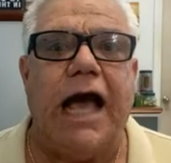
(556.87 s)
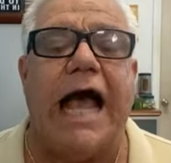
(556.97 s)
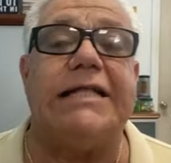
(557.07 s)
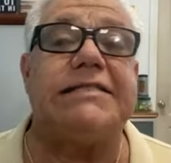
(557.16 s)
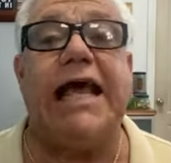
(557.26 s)

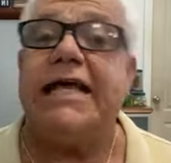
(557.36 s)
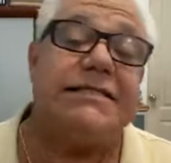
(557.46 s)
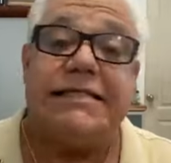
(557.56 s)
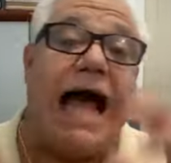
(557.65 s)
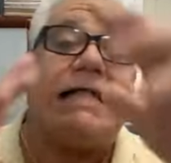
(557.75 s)
and
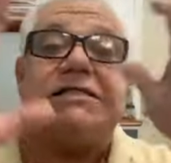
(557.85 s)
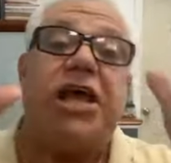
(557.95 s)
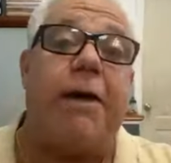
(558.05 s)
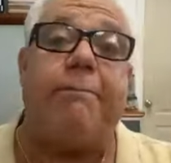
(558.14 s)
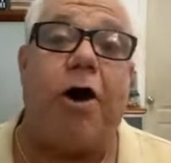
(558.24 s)
says that's
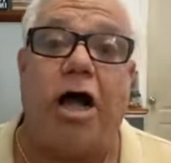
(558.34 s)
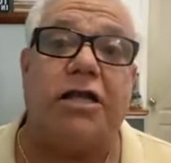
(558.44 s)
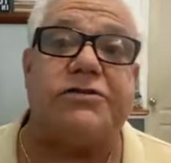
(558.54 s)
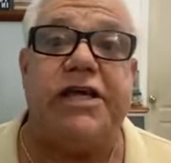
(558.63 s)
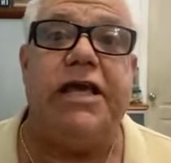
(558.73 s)
their
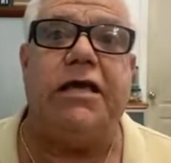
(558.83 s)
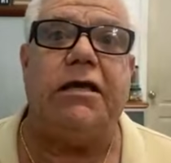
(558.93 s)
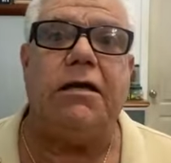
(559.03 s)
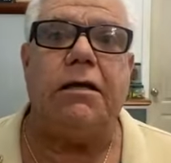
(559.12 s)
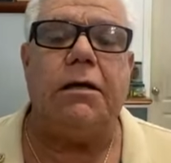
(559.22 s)
policy.